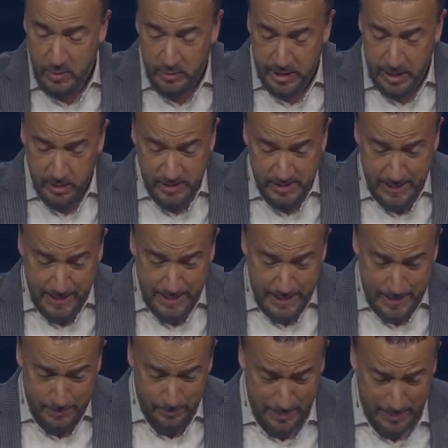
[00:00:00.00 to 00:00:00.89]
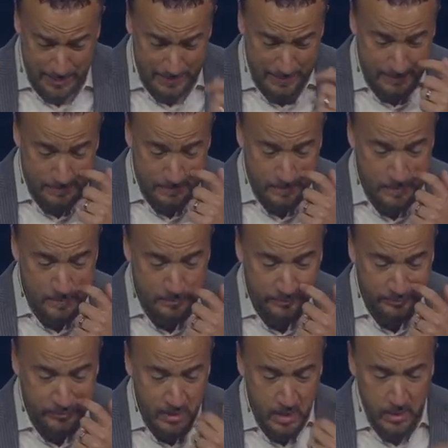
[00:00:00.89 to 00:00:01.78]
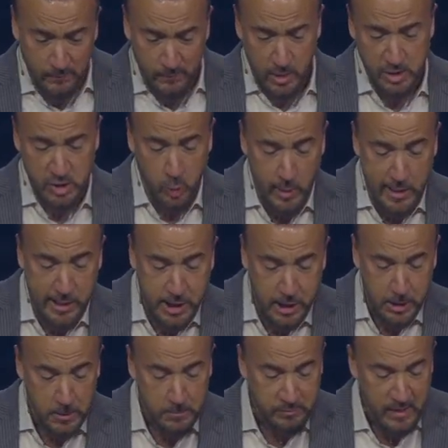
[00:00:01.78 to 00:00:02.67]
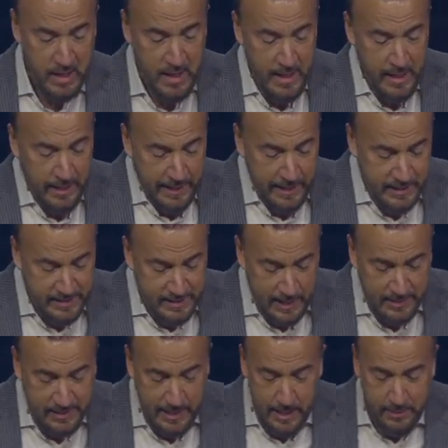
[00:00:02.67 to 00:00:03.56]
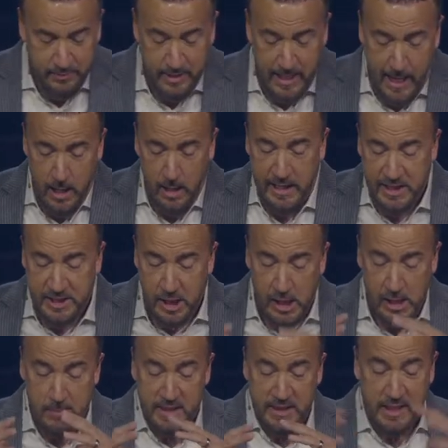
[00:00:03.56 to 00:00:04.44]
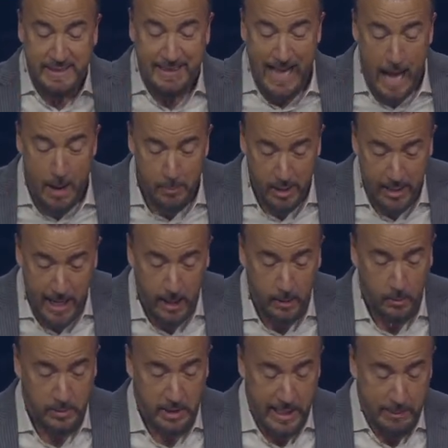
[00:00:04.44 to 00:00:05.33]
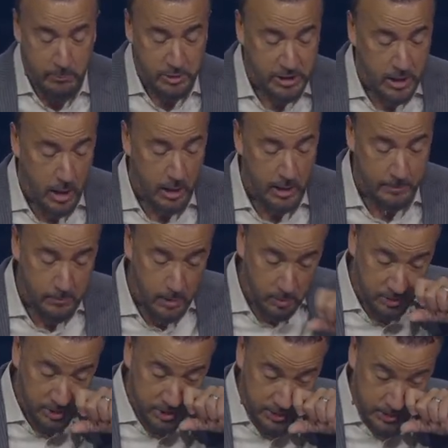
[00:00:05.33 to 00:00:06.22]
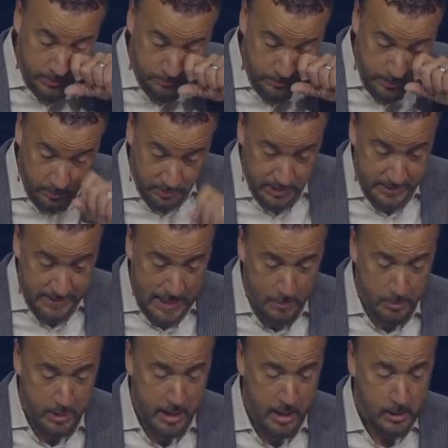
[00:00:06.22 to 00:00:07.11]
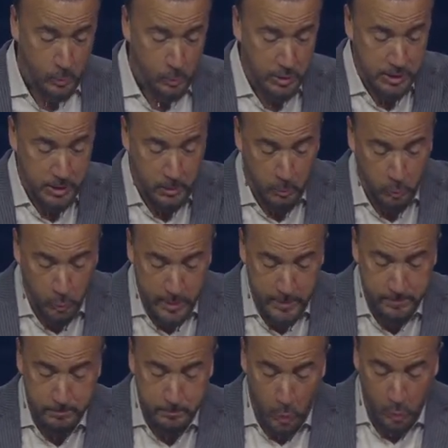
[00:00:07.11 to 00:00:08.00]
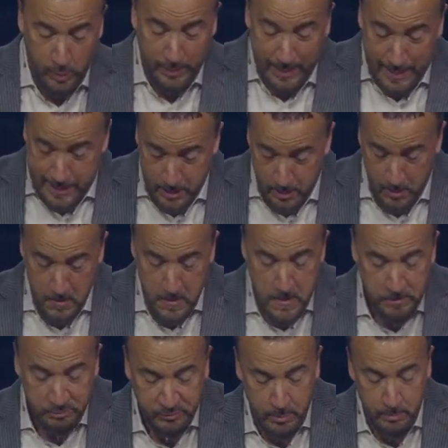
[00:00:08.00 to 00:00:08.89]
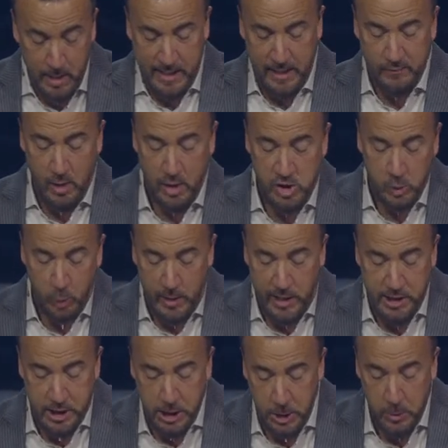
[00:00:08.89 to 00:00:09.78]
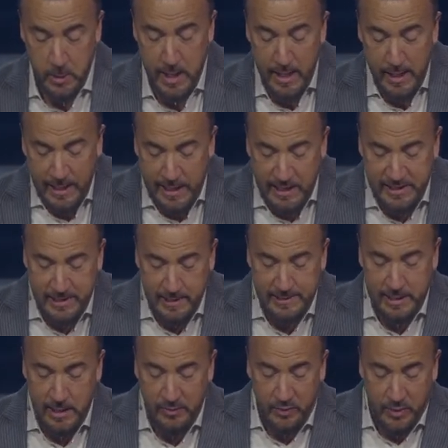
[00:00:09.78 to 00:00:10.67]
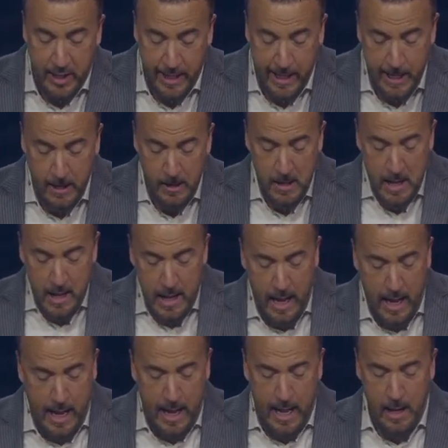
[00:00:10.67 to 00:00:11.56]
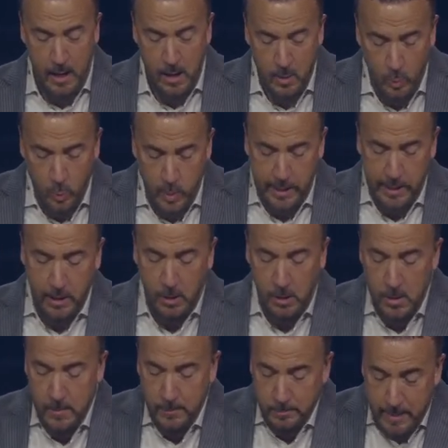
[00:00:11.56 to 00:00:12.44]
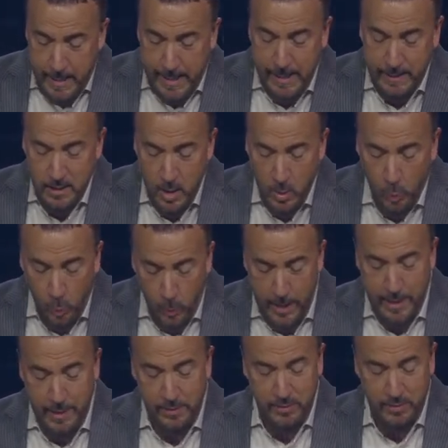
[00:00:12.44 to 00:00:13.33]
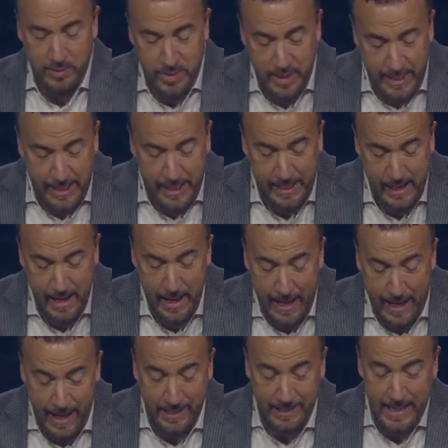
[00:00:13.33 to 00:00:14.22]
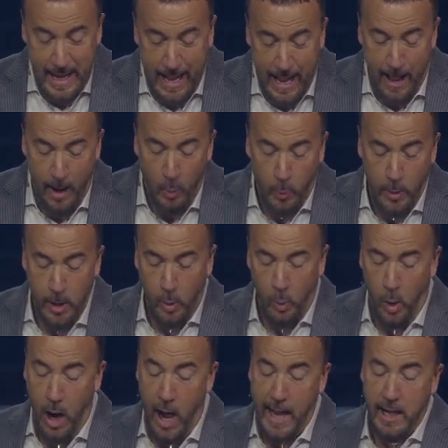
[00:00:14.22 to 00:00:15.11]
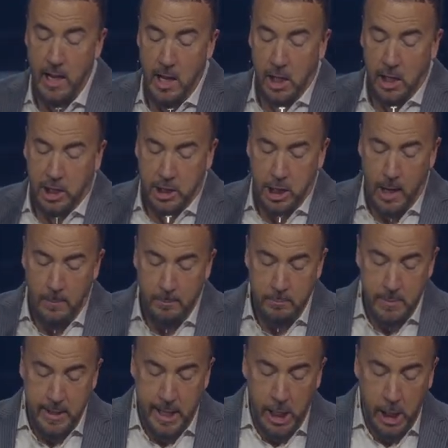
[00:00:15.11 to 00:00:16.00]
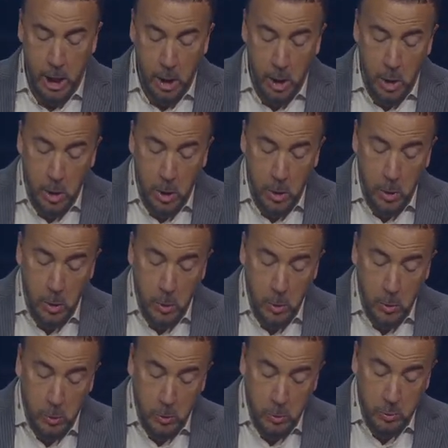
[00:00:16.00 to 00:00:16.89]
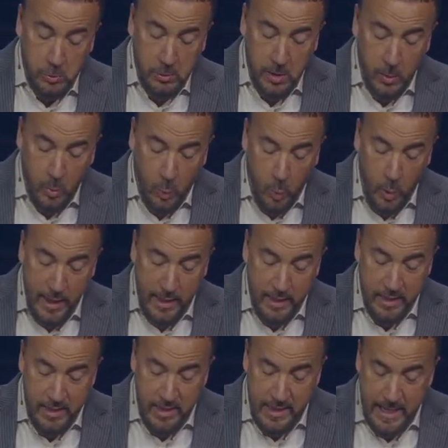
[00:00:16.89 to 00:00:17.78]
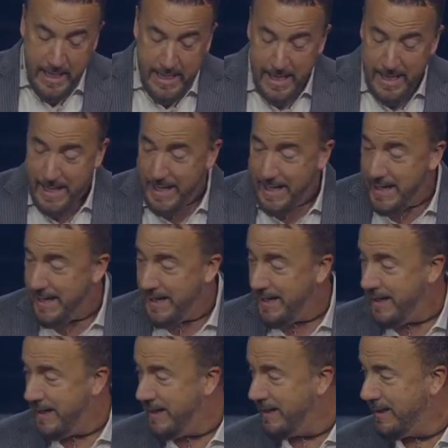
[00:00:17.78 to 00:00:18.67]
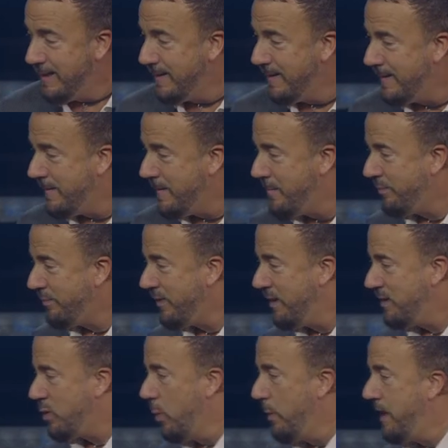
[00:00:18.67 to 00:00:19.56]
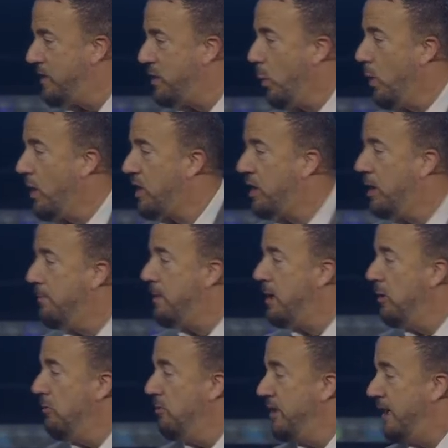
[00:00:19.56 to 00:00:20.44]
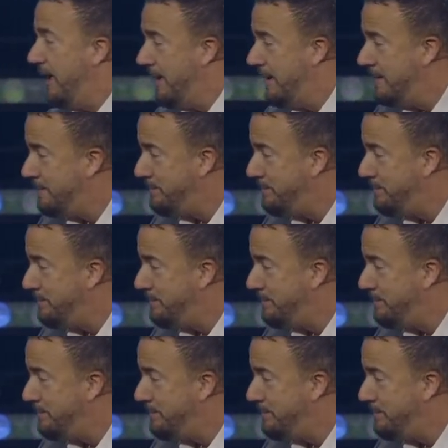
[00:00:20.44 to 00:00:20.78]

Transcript: If you're there, say amen. Verse 22, he says, and there, he's talking about the tabernacle that he was calling Moses to build. The tabernacle we'll deal with more later. But in verse 22, he says, and there I will meet with thee, and I will what? Commune with thee. So we get the word communion.